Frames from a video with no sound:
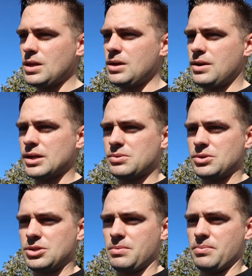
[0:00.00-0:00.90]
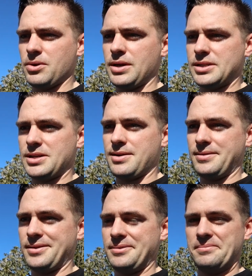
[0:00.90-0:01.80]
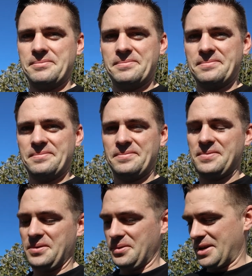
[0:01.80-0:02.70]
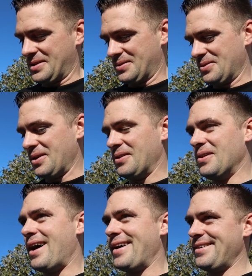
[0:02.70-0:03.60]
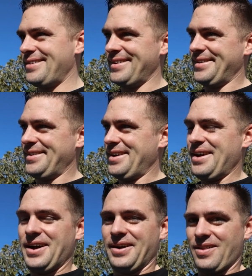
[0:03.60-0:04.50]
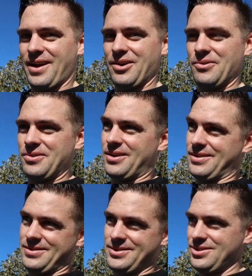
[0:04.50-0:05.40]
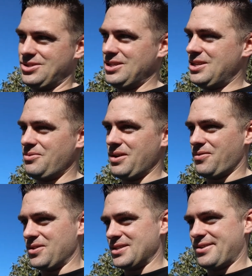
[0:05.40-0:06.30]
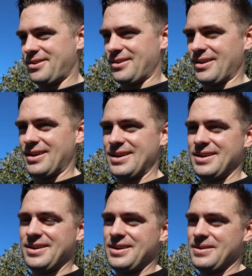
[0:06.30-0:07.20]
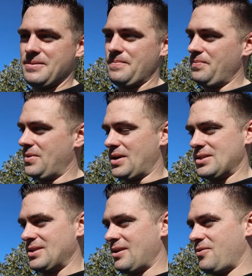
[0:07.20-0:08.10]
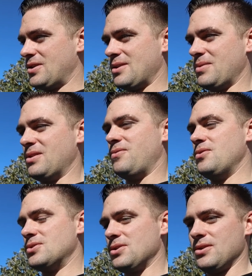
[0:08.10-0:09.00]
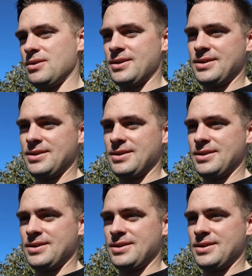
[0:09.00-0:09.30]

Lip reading: Next one should be pretty exciting, though. We got a lot going on. GT wing for this car. Still got to finish up the diffuser.